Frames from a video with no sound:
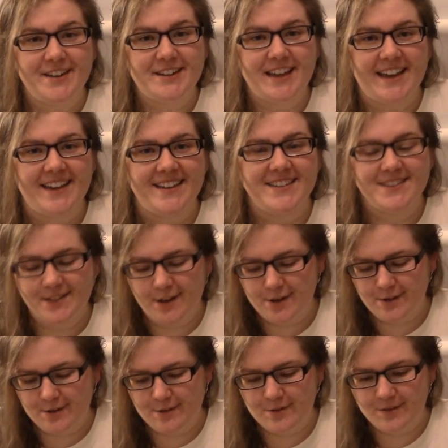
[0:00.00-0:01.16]
Okay,
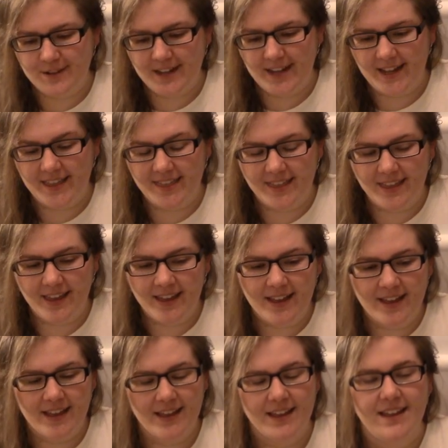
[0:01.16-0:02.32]
so I
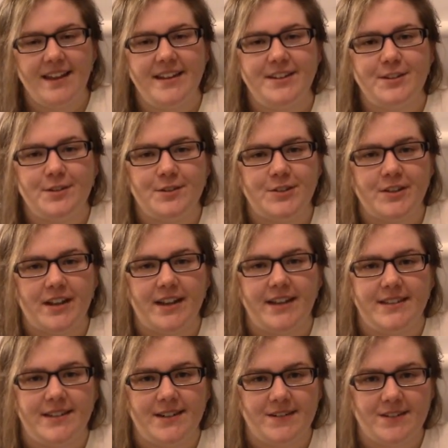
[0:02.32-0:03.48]
think I told you
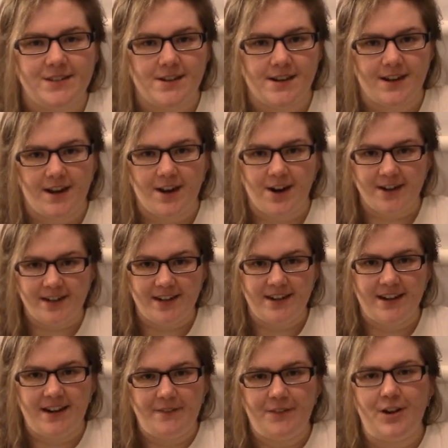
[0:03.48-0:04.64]
guys that I was starting a garden,
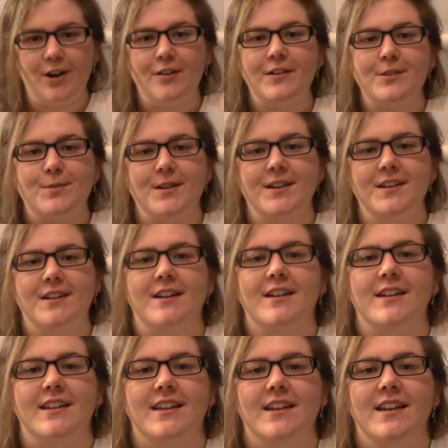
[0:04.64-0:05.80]
and I've always wanted a
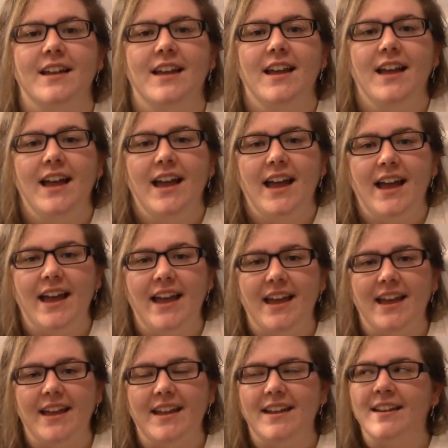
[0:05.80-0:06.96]
garden,
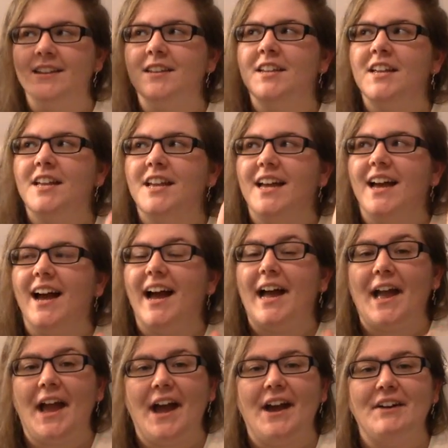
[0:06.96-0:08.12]
and I
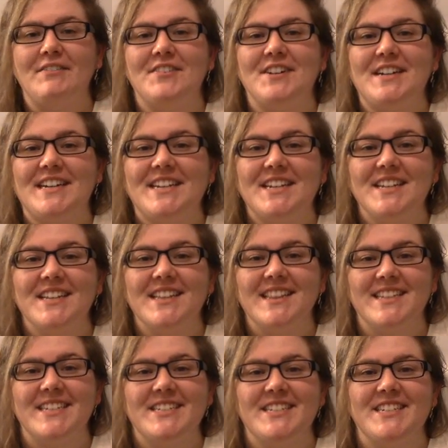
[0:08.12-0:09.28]
have one
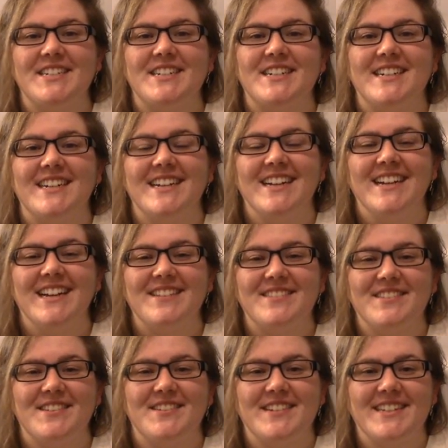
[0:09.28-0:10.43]
this year. I'm
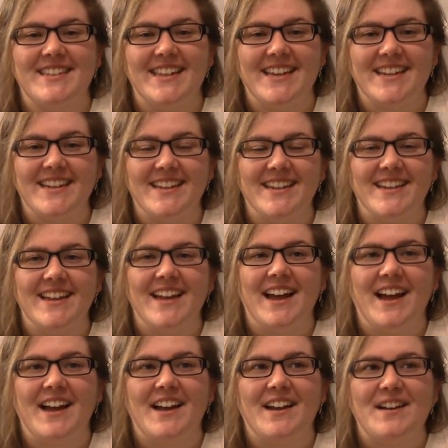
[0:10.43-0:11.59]
so excited.
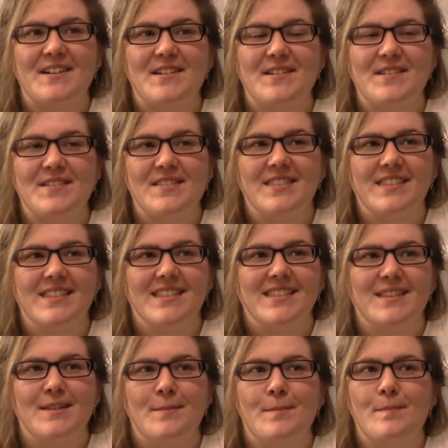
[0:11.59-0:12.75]

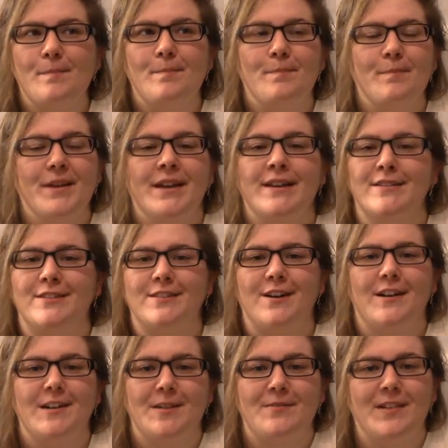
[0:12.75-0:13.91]
The biggest
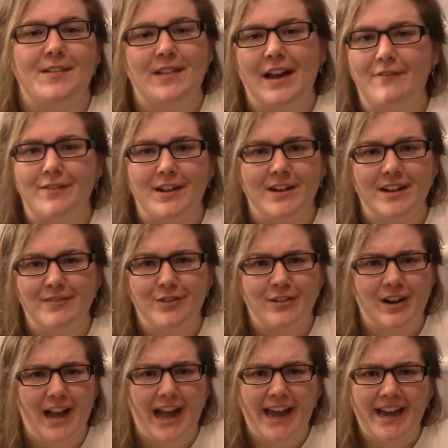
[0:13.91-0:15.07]
garden I've ever
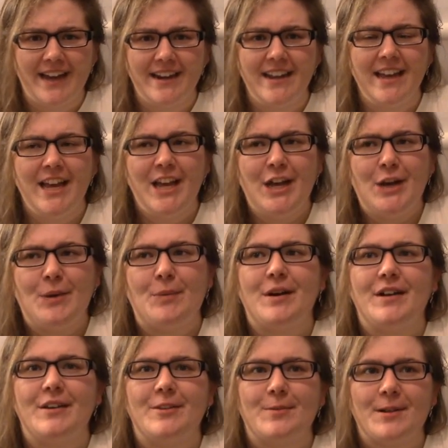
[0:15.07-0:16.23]
had
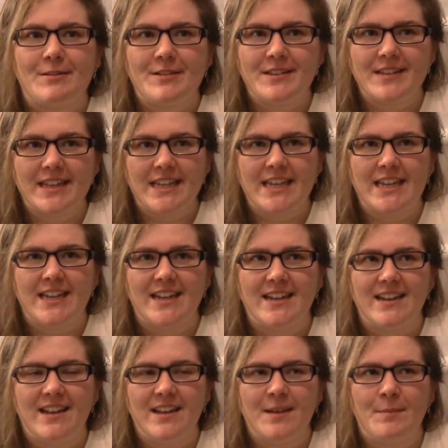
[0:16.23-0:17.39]
was when I was
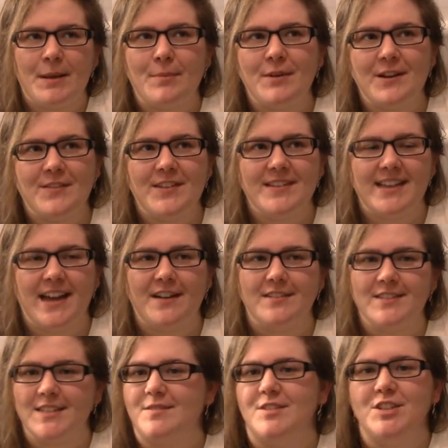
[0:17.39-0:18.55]
in my previous
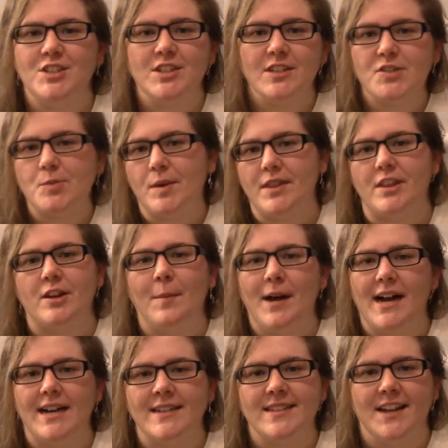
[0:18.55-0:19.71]
house, and it was just one little
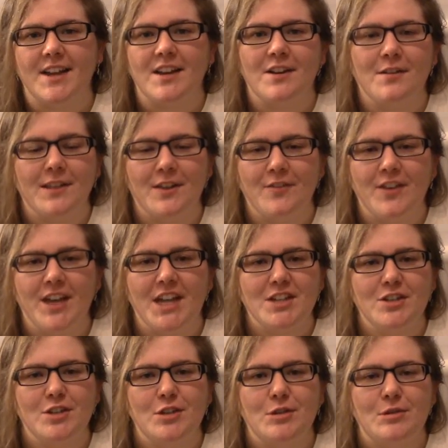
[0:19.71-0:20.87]
box. I could only fit
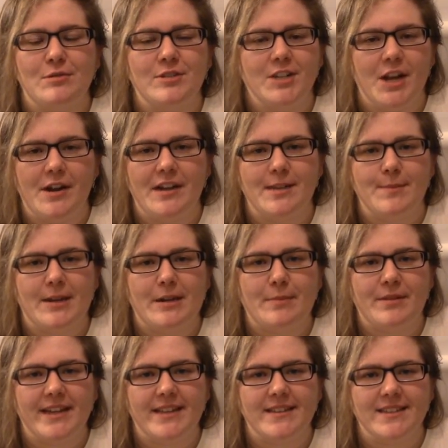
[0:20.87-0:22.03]
2 cherry tomato
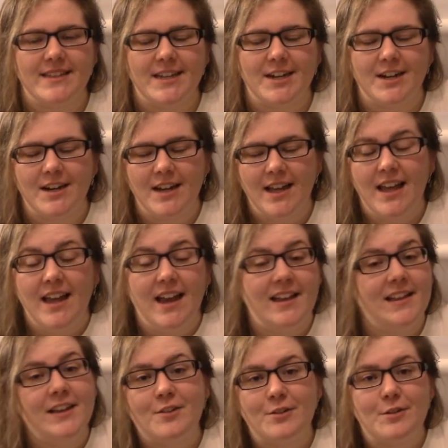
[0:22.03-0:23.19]
plants in there, and
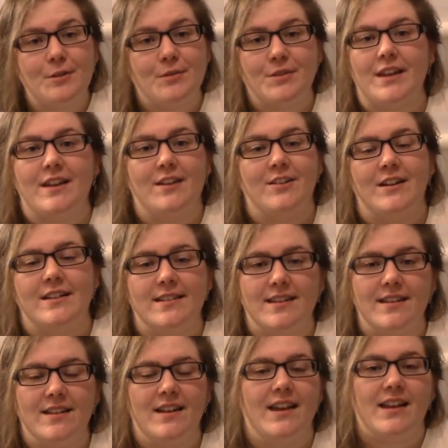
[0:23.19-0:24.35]
they grew like
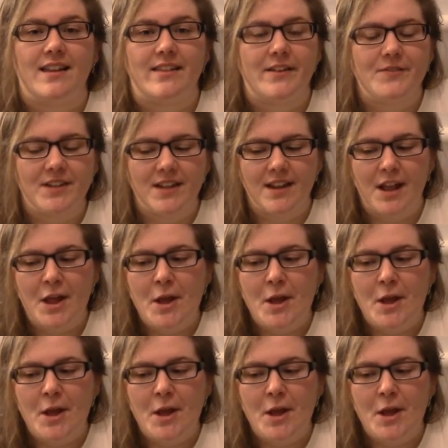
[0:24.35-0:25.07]
crazy, and I loved it.